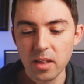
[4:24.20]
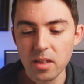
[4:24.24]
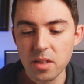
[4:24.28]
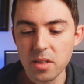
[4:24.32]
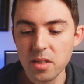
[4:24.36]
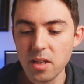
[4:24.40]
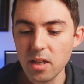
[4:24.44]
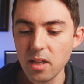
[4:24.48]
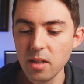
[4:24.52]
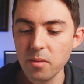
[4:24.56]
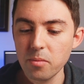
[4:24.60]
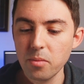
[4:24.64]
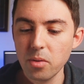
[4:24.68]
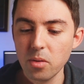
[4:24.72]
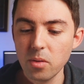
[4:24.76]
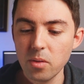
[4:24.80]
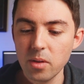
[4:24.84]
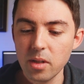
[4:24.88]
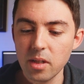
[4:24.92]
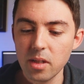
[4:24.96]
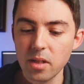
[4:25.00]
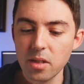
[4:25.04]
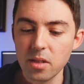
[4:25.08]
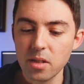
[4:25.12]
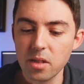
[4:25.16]
The second
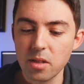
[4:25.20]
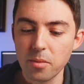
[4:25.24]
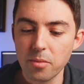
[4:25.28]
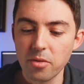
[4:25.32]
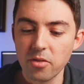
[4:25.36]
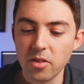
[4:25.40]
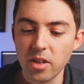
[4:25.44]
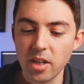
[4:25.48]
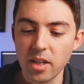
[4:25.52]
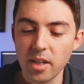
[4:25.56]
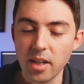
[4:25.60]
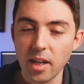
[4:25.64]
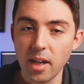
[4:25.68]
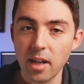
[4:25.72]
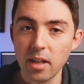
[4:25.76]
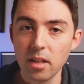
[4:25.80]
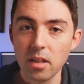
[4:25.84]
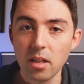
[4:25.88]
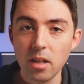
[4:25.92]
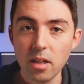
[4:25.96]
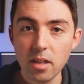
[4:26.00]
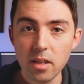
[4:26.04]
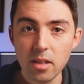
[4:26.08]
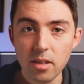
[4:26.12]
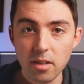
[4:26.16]
point is to provide an
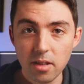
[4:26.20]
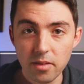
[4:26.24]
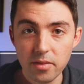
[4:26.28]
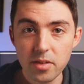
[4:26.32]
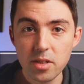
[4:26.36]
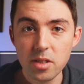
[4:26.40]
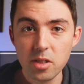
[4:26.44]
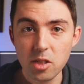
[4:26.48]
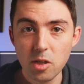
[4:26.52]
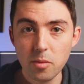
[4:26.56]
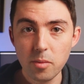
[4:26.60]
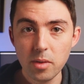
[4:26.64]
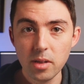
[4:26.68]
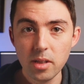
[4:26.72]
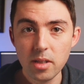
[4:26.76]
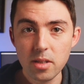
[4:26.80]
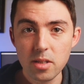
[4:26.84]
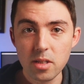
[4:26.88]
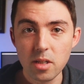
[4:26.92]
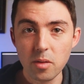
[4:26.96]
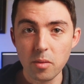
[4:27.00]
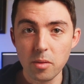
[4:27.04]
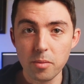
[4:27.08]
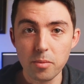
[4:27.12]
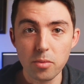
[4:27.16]
outline of the
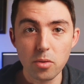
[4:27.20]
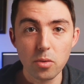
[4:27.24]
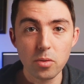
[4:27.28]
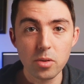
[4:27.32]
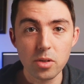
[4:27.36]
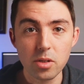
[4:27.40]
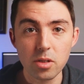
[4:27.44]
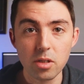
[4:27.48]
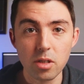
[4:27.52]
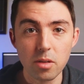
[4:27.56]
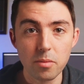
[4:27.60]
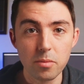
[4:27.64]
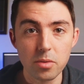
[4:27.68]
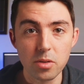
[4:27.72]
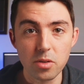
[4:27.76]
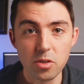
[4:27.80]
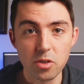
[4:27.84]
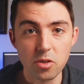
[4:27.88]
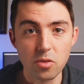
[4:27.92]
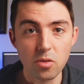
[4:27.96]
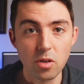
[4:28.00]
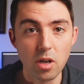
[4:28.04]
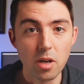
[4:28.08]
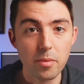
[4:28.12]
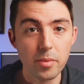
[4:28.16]
stimulus, so in broad terms
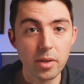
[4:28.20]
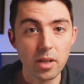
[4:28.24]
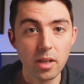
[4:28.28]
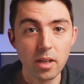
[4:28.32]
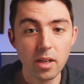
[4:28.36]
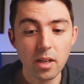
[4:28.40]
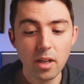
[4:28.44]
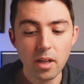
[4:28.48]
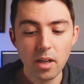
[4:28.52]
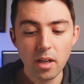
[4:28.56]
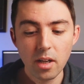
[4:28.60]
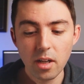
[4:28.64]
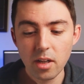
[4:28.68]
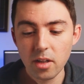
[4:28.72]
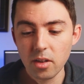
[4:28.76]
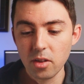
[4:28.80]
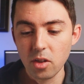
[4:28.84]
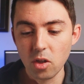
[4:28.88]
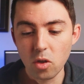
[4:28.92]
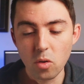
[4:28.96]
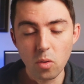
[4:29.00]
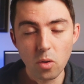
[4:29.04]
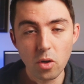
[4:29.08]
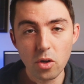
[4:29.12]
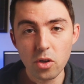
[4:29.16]
describing
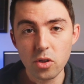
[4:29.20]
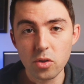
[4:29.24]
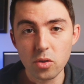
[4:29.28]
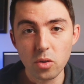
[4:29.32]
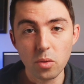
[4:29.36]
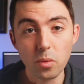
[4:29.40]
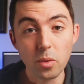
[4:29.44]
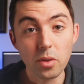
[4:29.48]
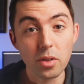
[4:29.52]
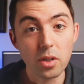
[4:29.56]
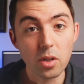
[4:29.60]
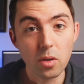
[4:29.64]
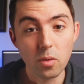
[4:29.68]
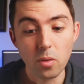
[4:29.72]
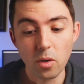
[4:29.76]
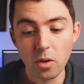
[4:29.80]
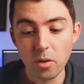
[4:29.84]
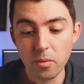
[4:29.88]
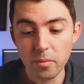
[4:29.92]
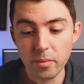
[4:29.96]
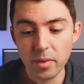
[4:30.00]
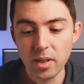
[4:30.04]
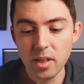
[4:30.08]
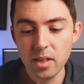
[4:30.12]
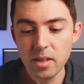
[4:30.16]
the quote or what the
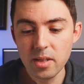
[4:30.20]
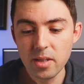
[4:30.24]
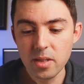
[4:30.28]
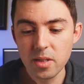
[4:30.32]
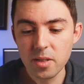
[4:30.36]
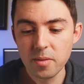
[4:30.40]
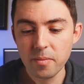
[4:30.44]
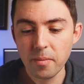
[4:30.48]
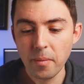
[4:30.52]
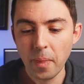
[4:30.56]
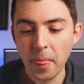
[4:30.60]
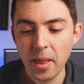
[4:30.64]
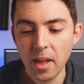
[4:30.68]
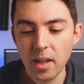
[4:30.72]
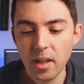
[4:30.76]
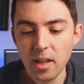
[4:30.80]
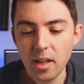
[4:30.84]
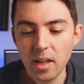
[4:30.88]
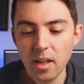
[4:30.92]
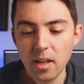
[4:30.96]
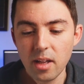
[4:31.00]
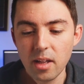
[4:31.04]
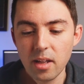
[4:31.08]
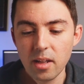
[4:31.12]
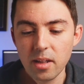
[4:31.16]
quote means.
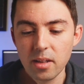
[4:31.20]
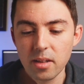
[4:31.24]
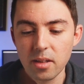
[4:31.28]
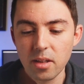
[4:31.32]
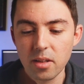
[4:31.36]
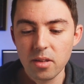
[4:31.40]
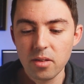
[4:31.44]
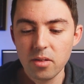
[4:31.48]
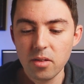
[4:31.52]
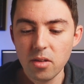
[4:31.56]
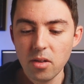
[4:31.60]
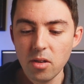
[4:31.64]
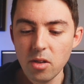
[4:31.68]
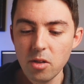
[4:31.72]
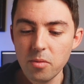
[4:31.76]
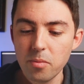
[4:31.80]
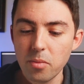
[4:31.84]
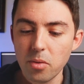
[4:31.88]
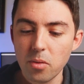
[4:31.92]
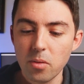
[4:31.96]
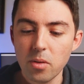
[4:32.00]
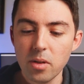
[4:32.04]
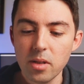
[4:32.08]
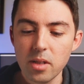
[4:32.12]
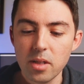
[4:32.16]
The third
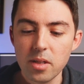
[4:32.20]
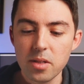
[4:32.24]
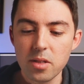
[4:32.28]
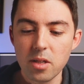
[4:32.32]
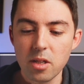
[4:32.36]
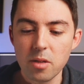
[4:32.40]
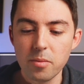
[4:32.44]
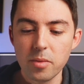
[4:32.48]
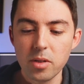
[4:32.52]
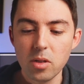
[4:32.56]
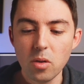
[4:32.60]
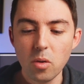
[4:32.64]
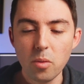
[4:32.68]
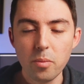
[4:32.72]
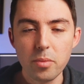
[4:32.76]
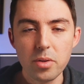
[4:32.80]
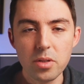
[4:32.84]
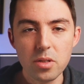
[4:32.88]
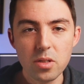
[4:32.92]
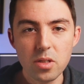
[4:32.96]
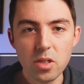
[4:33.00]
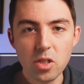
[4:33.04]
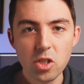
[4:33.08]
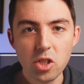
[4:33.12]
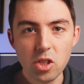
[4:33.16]
point is going to be your
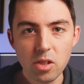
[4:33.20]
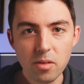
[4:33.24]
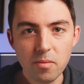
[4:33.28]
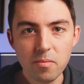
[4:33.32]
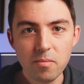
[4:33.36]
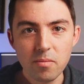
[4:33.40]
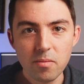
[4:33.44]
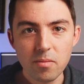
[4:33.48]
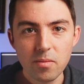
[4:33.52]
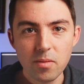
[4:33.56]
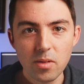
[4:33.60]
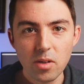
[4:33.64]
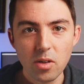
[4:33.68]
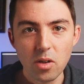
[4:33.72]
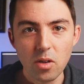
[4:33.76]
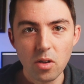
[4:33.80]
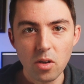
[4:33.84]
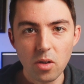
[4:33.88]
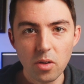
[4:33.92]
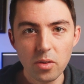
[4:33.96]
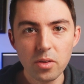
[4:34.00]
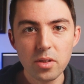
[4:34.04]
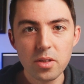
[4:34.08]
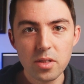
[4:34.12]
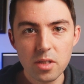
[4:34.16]
position
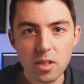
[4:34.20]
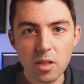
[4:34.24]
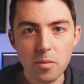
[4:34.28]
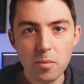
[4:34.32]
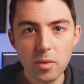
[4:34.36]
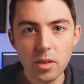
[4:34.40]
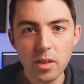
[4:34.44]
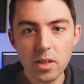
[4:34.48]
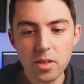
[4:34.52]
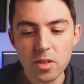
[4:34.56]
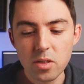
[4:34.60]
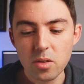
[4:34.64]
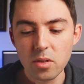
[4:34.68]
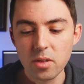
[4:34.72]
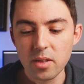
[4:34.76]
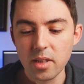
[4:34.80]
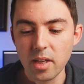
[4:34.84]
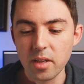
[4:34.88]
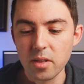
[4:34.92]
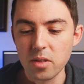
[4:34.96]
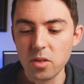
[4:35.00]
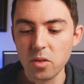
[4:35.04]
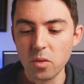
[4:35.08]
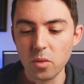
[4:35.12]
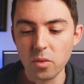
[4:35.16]
on the stimulus,
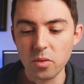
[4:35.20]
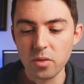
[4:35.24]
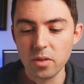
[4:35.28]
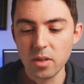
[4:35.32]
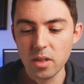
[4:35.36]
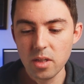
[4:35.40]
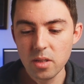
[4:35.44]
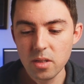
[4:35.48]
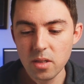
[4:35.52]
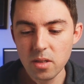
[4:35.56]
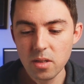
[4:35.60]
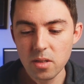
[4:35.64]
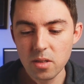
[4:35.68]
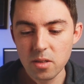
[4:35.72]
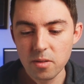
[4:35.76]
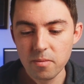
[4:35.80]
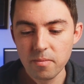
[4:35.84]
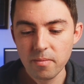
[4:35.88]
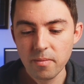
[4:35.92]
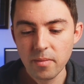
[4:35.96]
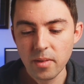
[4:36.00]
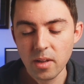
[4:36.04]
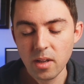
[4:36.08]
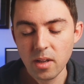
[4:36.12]
that is your thesis.